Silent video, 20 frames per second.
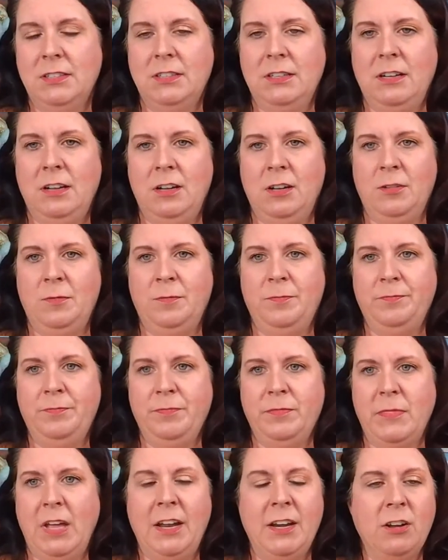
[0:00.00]
I
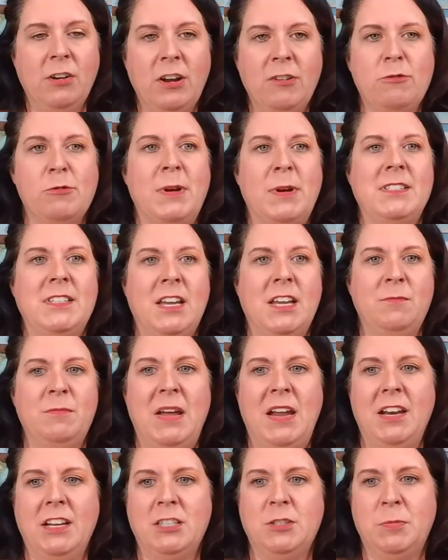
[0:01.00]
know everybody's had
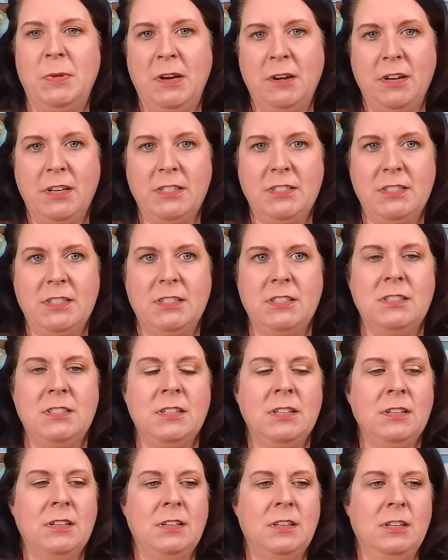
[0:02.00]
bad experiences,
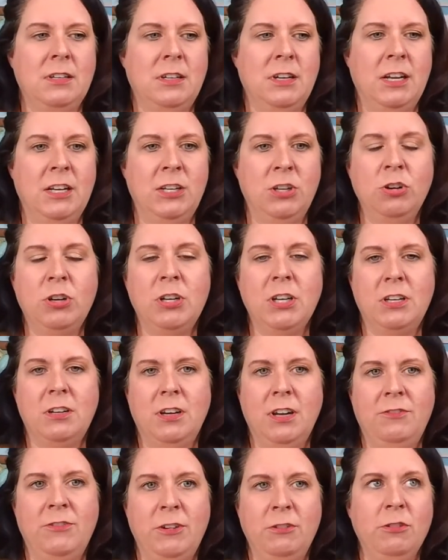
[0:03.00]
and you could,
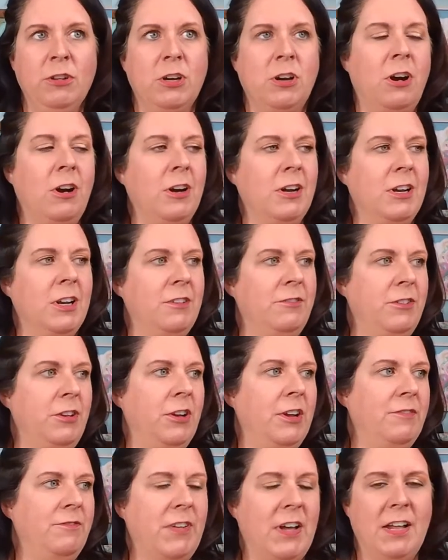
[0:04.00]
if you look hard enough, you
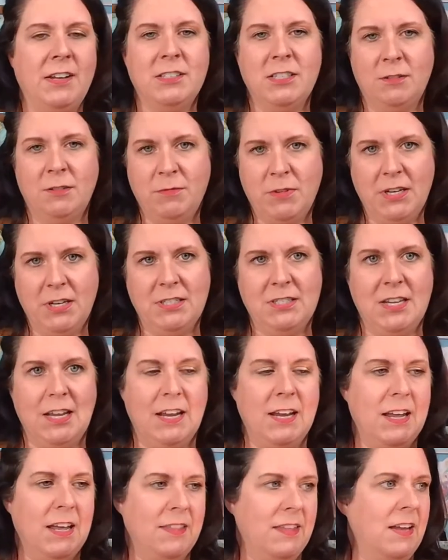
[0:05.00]
can find something to say,
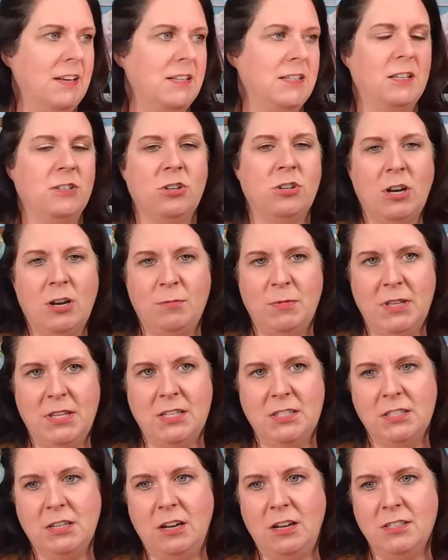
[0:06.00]
yeah, that's the trauma
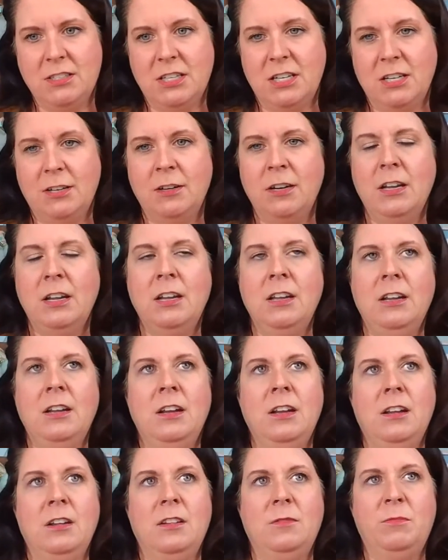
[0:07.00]
that's causing it.
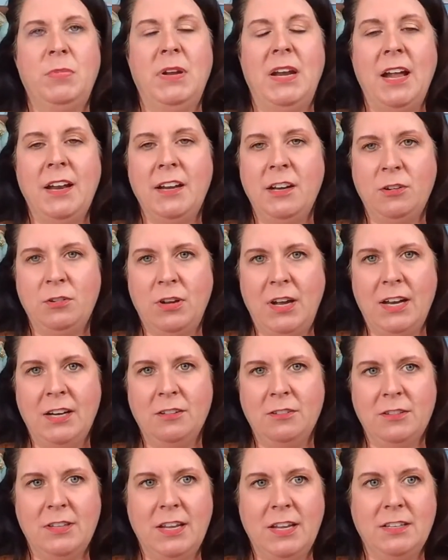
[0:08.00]
But I
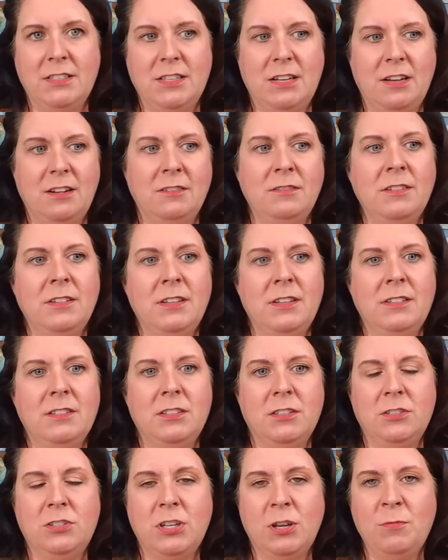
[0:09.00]
don't think so.
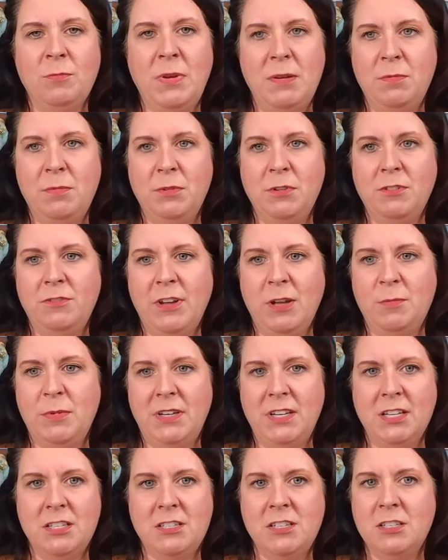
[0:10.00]
Some people develop
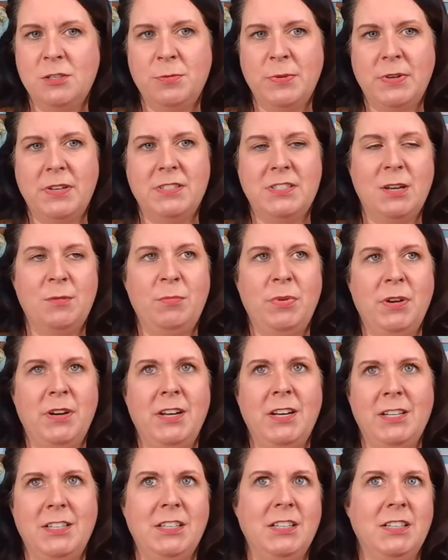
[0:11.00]
addictions because they put
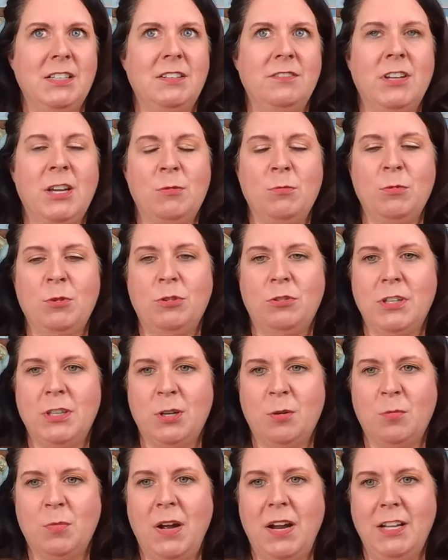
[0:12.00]
an addictive chemical in
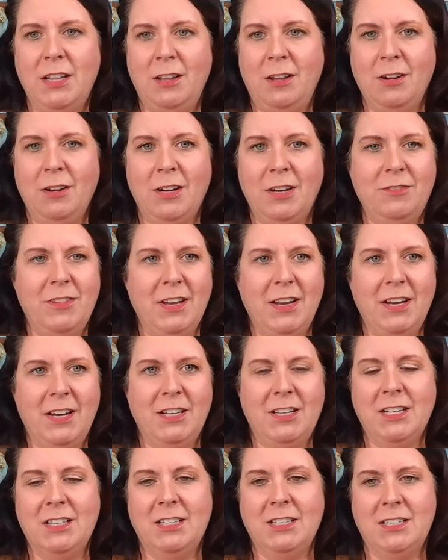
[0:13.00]
their body long enough they get
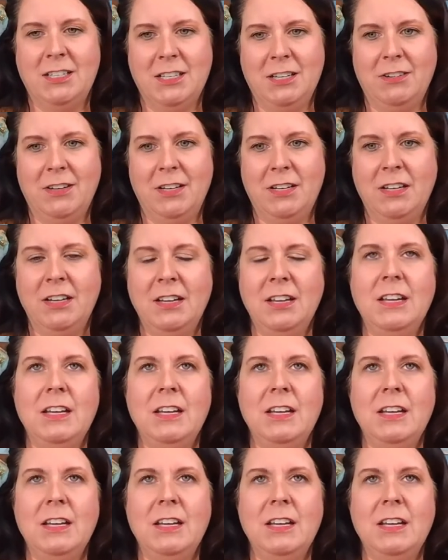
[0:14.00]
addicted to it.